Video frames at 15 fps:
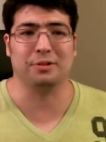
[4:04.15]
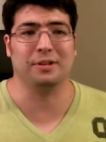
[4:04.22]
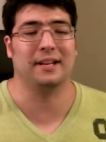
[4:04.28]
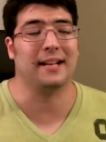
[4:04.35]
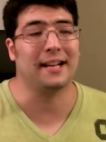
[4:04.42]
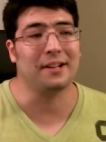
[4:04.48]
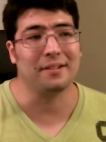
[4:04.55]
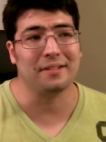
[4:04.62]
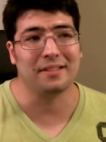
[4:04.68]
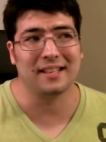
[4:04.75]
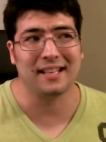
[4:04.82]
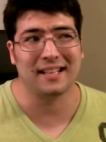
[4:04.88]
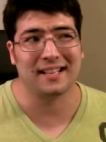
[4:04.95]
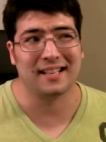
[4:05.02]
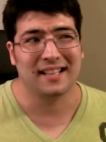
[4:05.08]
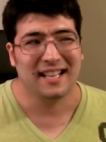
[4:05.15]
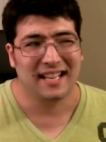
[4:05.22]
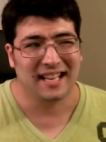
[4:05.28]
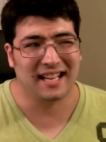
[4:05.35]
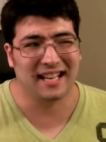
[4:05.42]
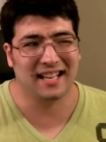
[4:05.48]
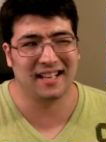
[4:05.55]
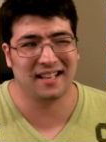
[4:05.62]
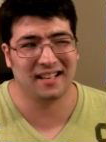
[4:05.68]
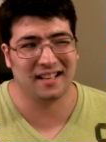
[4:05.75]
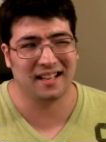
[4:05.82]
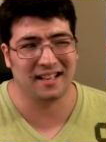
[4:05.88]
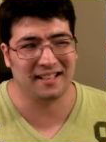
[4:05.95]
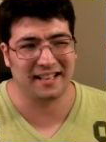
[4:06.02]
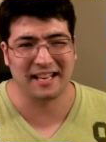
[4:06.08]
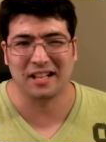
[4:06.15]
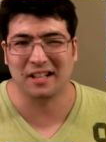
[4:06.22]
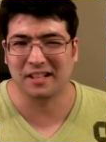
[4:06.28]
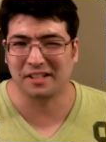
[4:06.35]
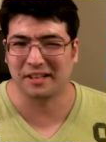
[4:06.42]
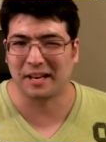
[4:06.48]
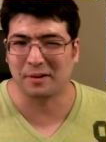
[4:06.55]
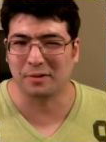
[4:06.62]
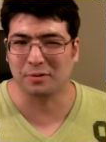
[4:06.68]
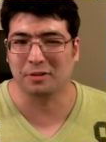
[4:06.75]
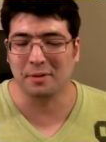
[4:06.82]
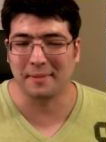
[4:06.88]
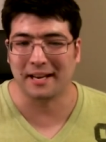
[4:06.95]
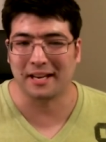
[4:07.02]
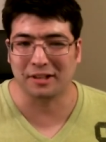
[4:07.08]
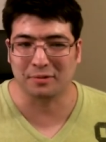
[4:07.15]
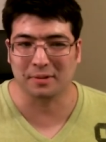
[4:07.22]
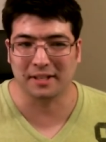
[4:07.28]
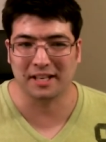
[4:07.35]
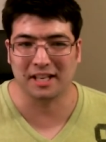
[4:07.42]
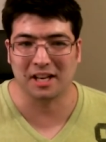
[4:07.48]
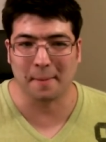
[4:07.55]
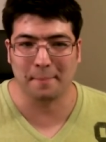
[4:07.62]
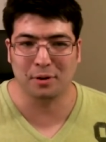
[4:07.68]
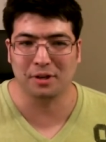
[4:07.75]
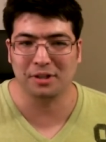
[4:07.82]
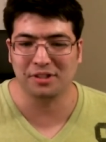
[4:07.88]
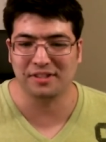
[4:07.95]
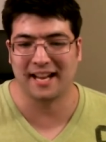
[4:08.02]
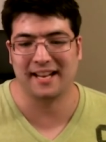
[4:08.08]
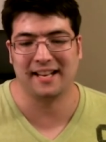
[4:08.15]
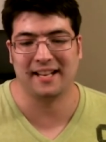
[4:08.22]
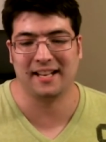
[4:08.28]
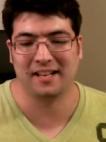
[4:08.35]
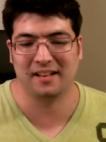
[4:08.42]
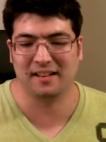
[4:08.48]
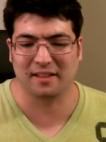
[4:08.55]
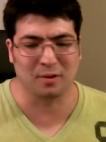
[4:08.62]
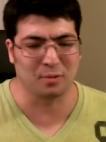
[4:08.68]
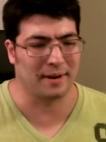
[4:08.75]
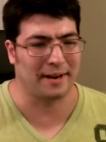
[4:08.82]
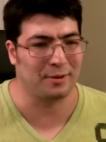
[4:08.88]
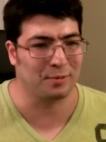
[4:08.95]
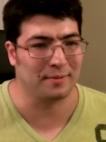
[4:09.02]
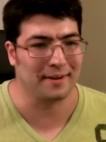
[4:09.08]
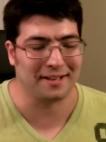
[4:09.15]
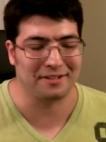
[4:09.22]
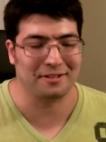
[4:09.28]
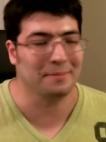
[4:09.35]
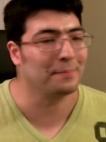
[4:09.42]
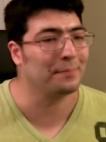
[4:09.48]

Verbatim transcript: And I don't think uh, an English language remake is really going to push that in the right direction.